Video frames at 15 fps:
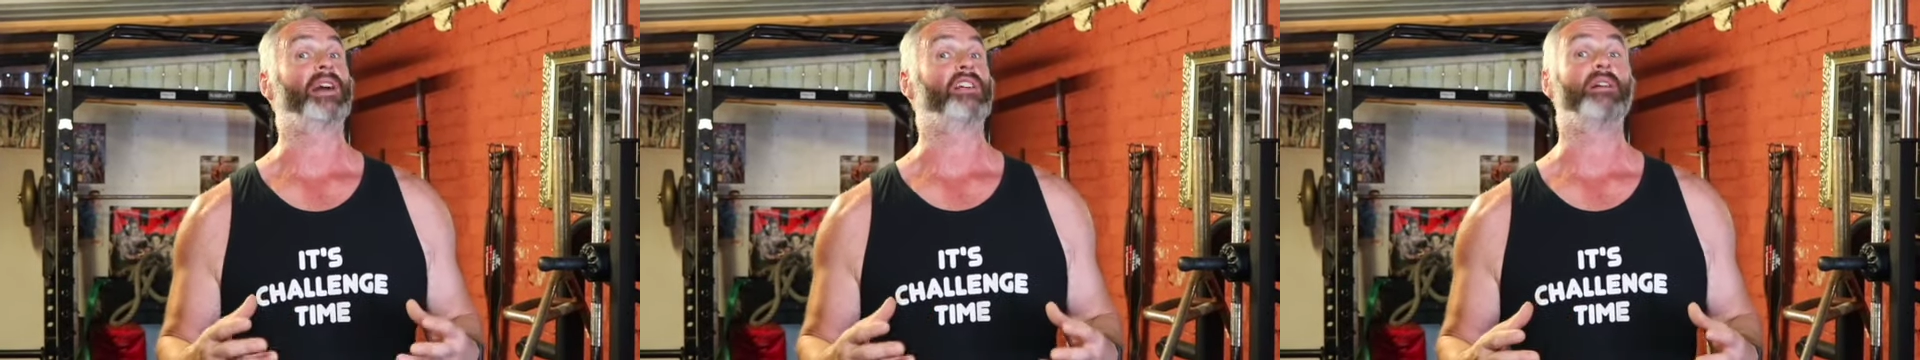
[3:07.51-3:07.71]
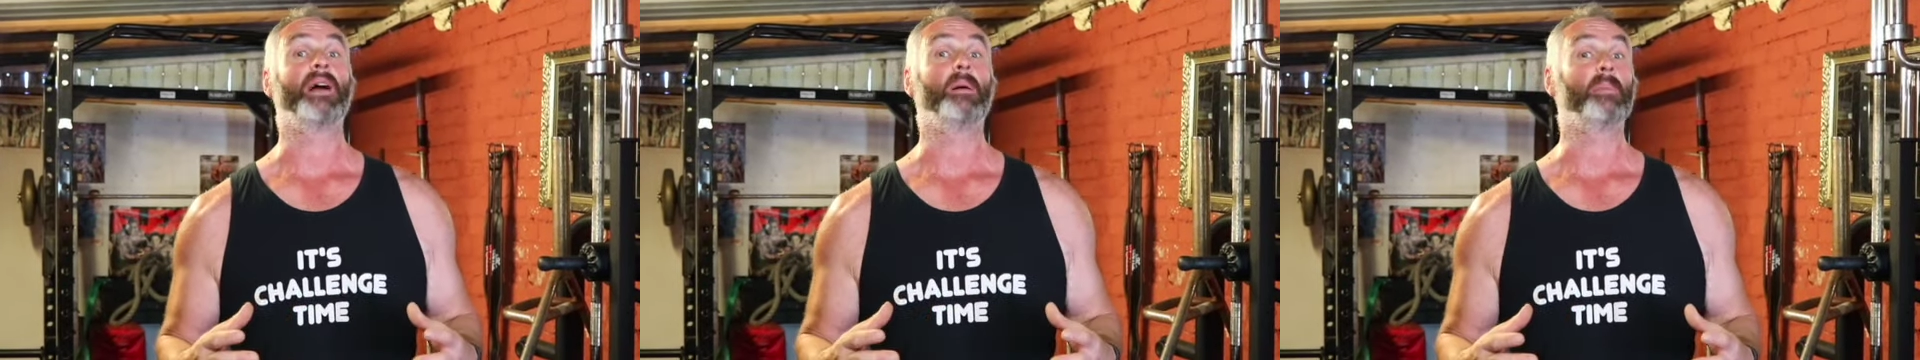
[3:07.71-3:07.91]

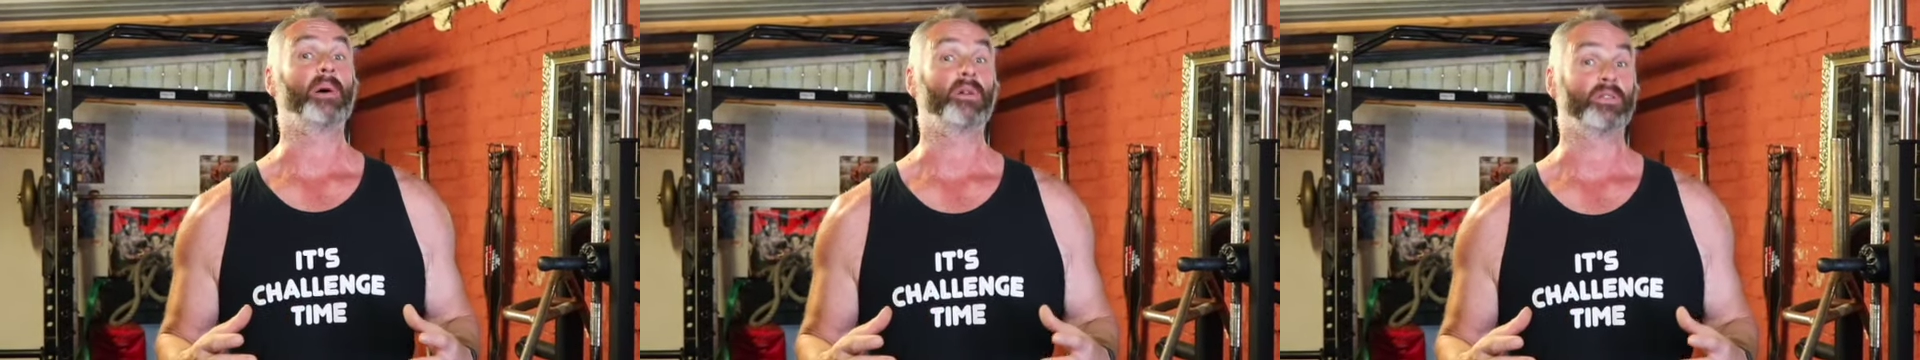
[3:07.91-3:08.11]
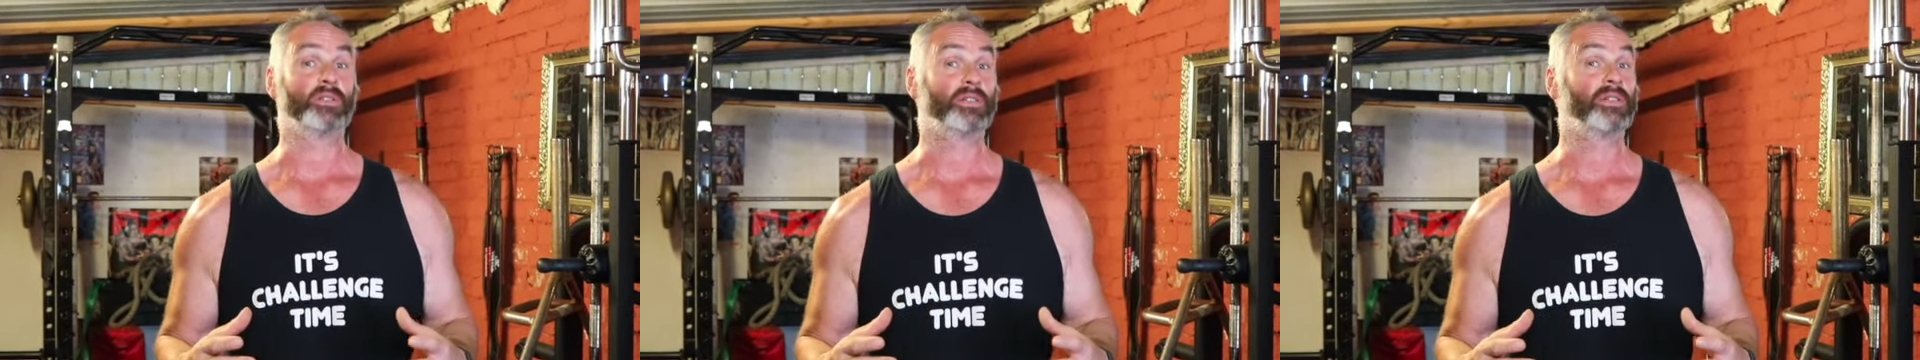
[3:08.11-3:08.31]
your
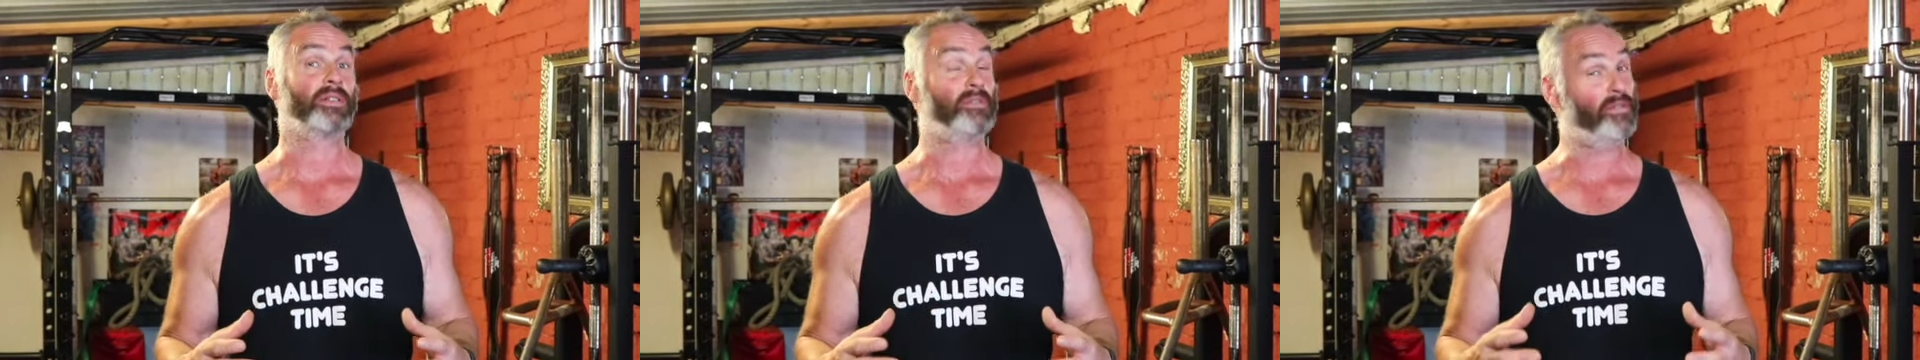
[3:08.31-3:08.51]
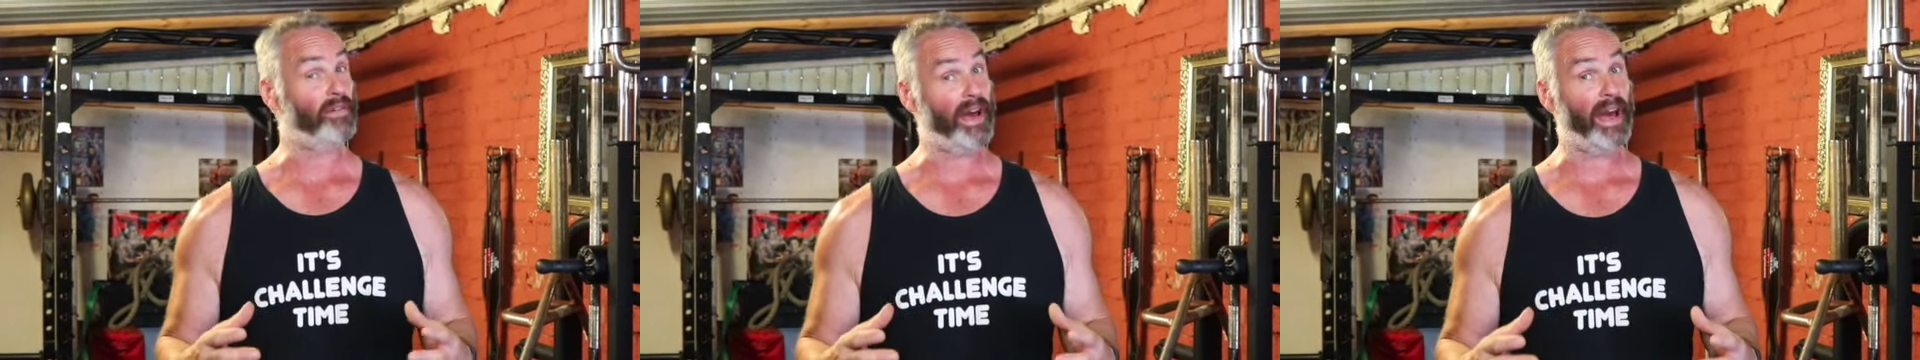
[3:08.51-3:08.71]
elbows
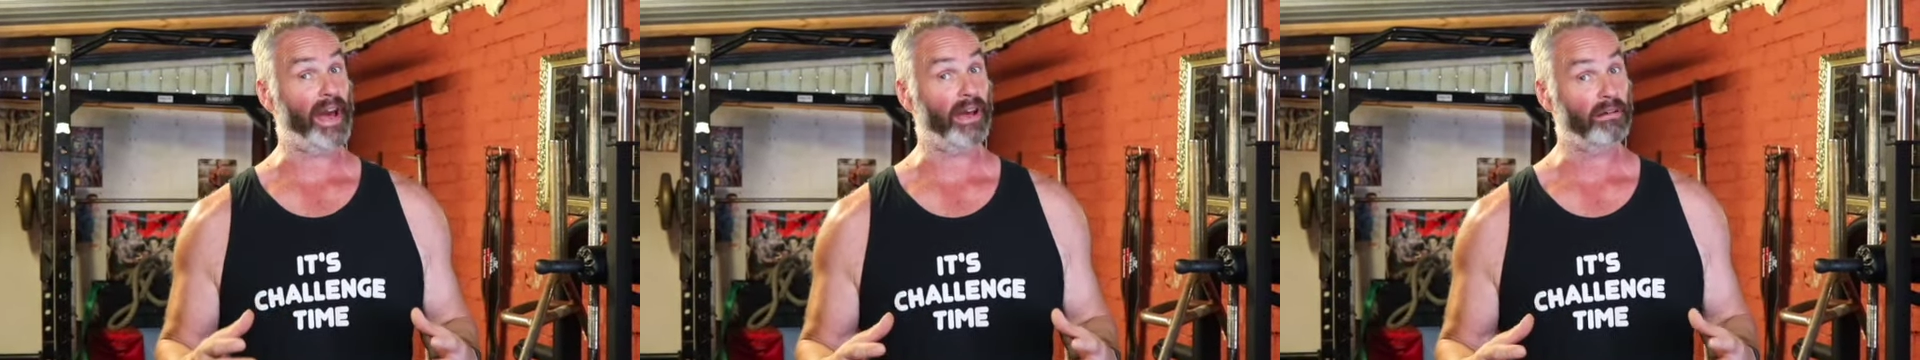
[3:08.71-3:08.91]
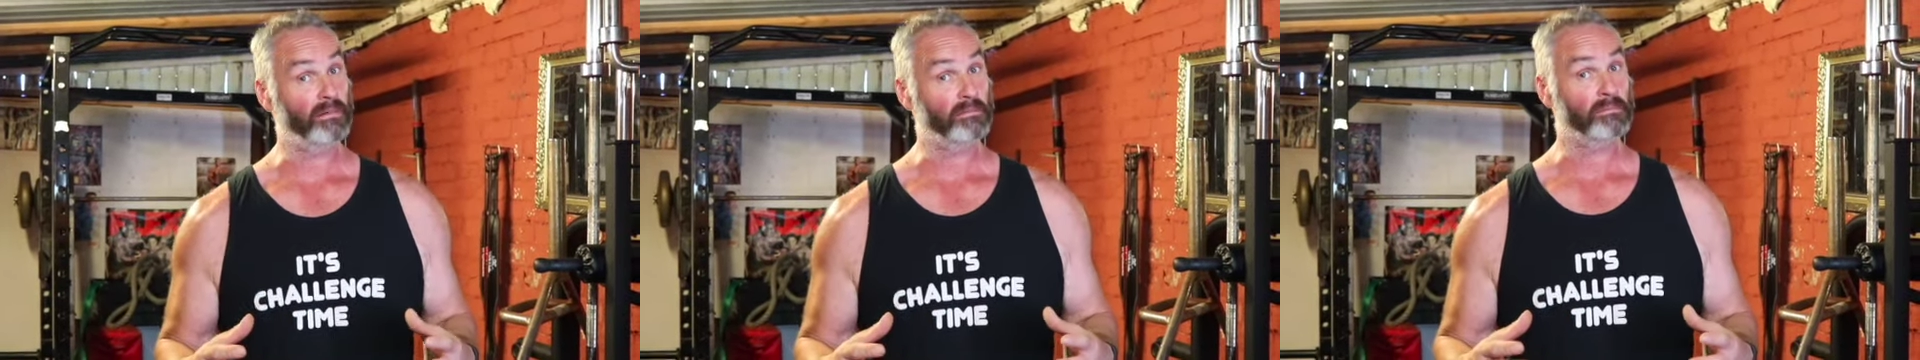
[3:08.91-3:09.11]

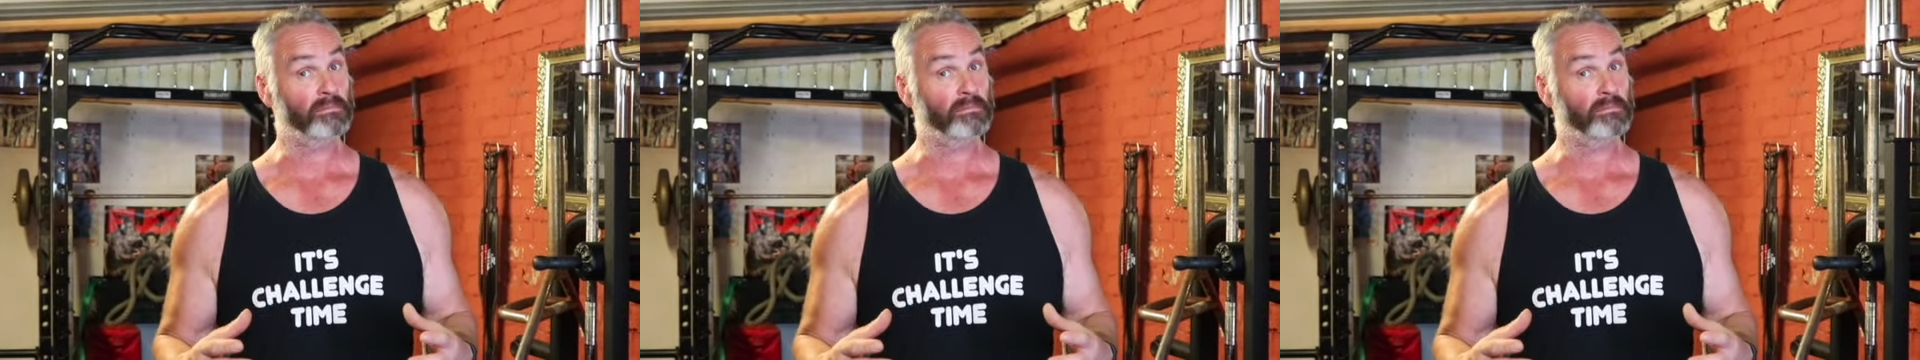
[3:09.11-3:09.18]
fare.